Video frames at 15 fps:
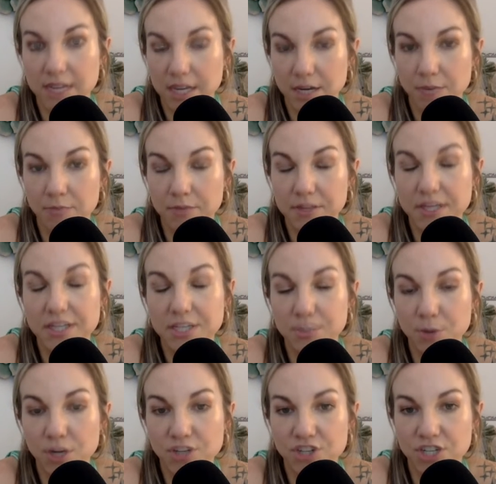and that
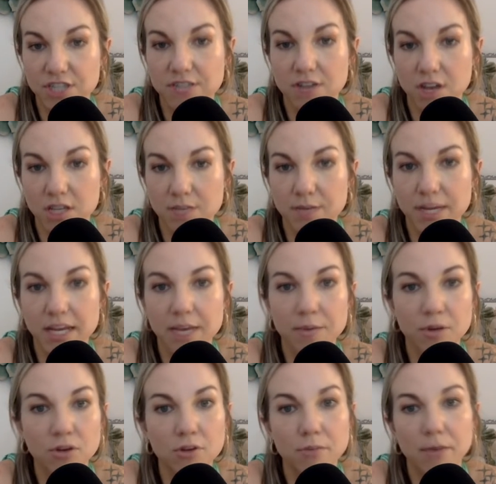depression is caused by a
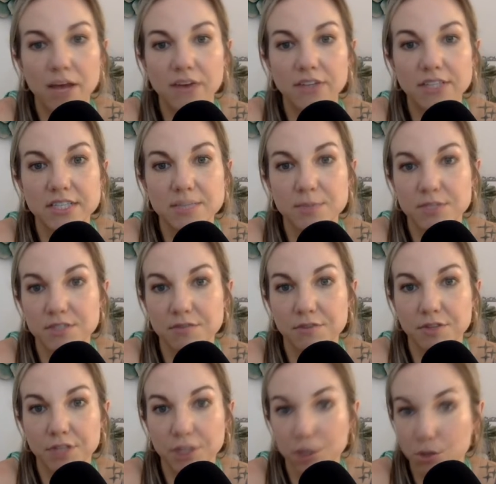chemical imbalance,
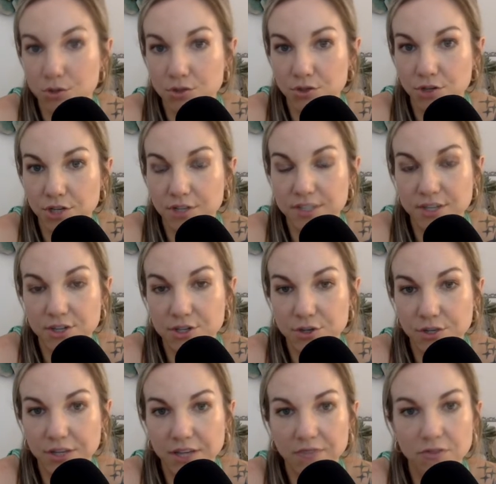specifically low
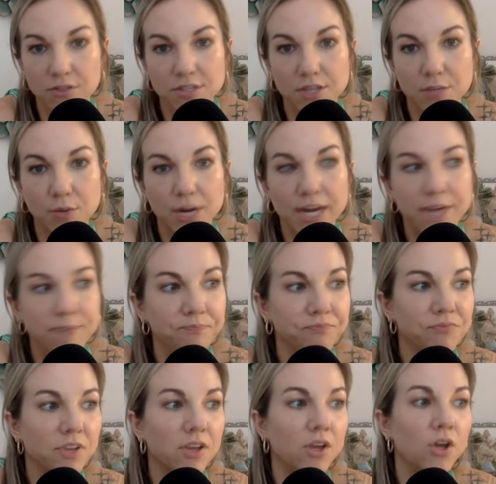serotonin levels in the brain.
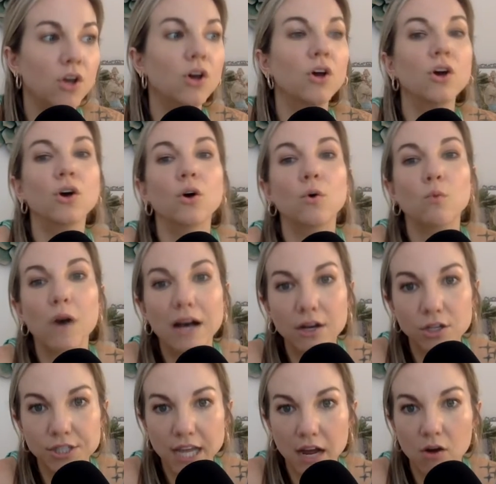
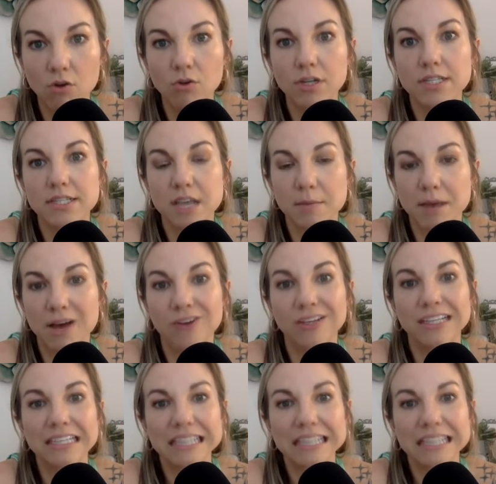Well, now it's come out like,